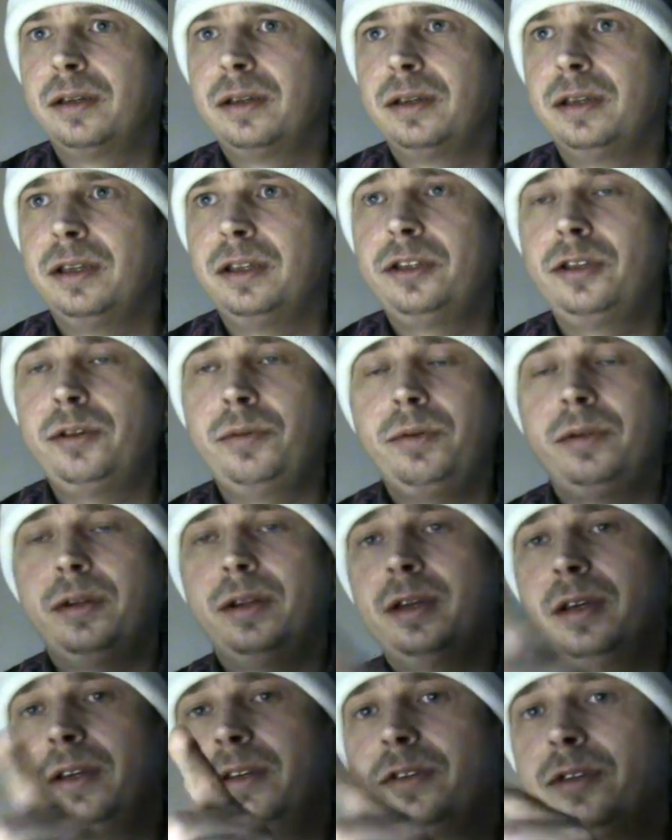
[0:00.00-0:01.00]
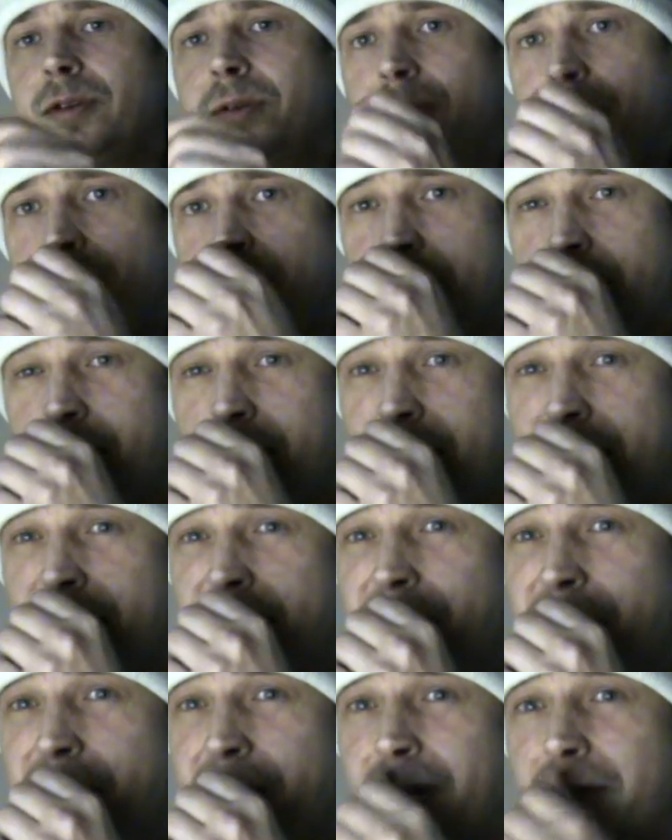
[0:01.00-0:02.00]
He's doing, he's doing it with his
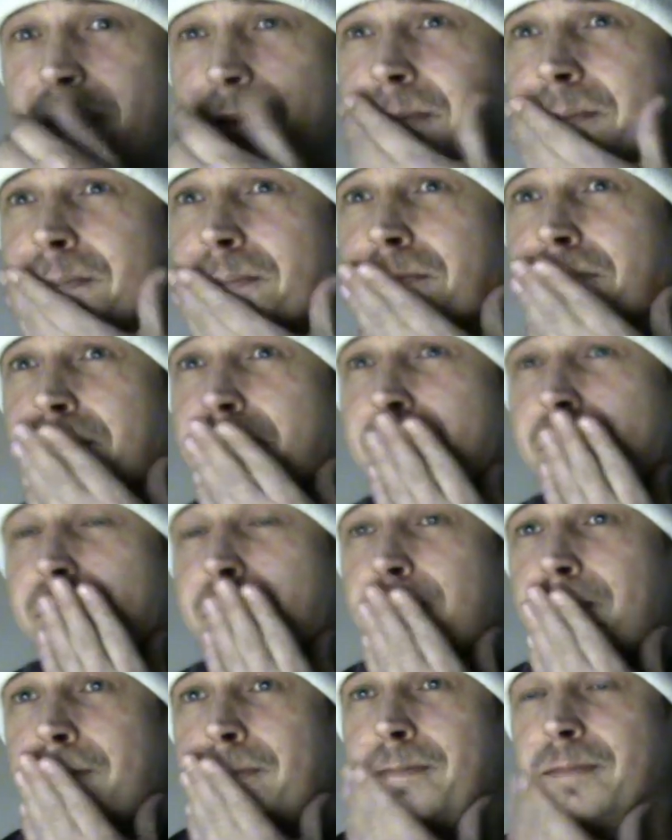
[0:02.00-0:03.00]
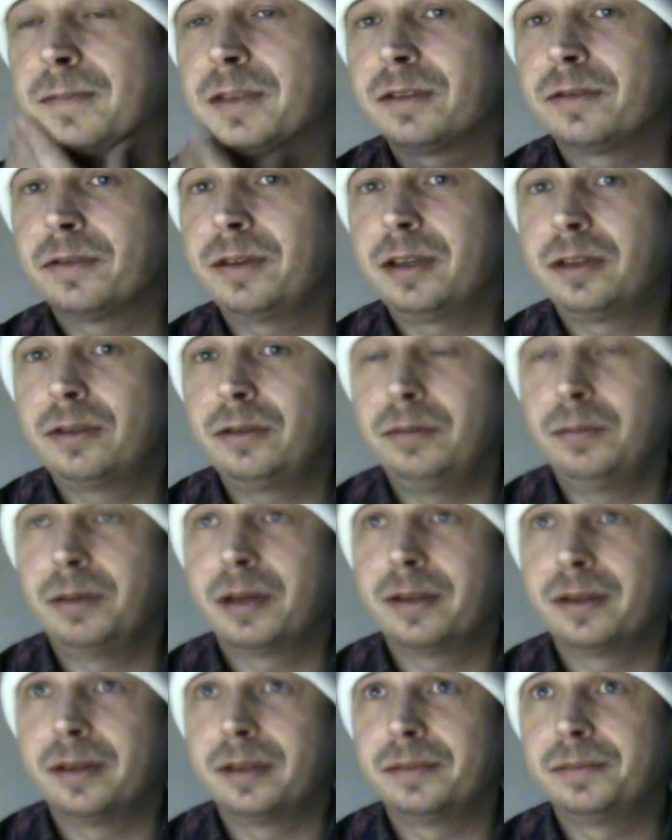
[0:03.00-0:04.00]
brother. Very cool
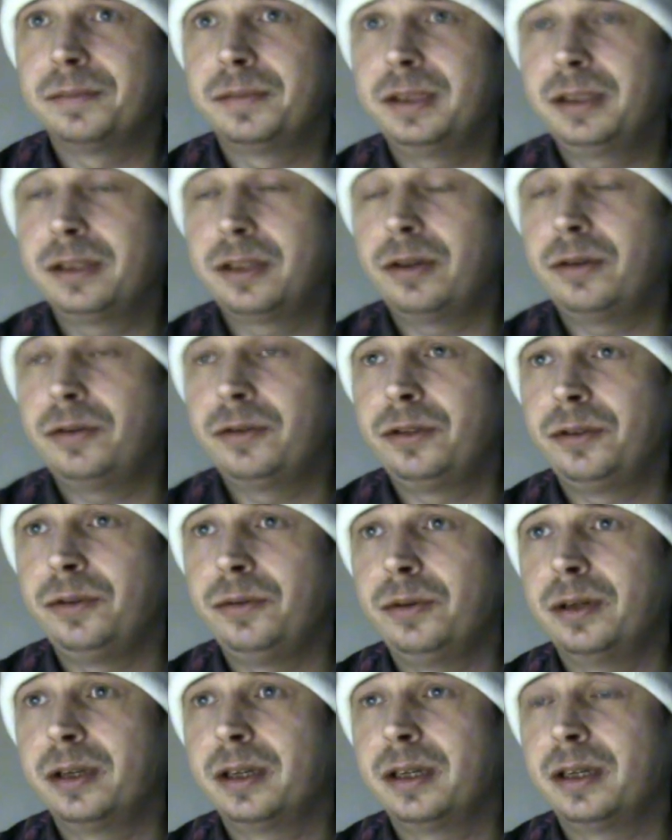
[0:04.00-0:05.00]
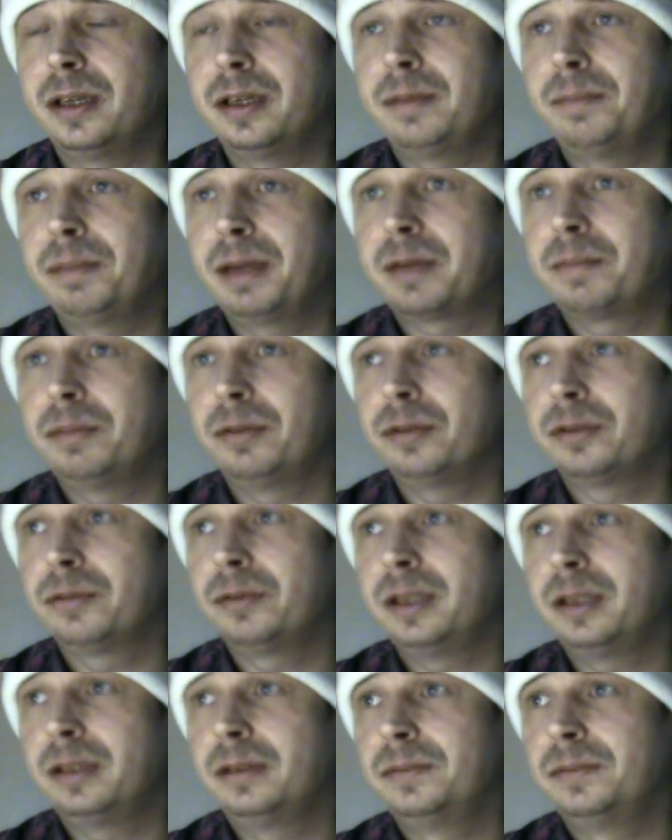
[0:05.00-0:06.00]
brother. He's going to uh, Blackpool as well.